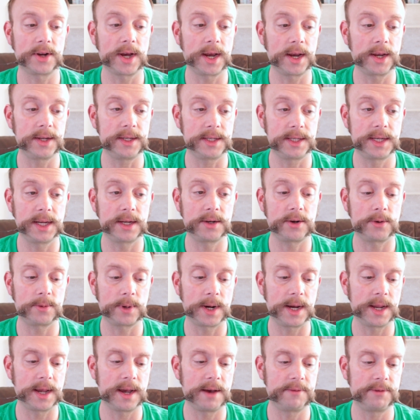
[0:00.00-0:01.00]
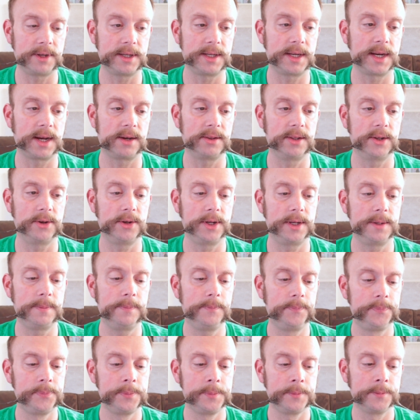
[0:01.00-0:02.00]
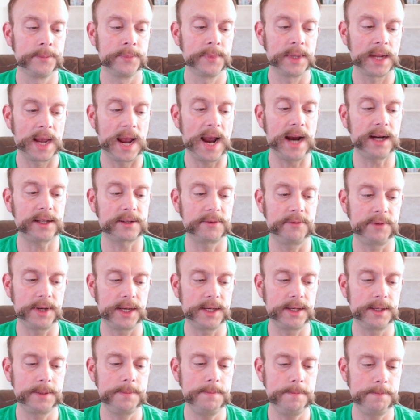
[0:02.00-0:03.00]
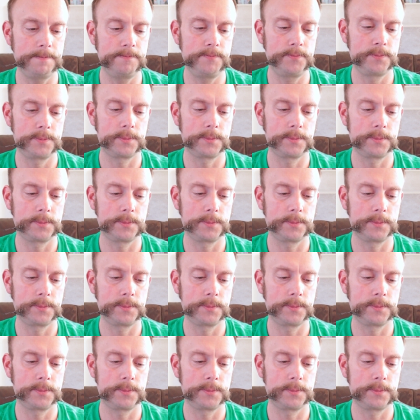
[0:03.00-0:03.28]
I did already have it downloaded. Activated.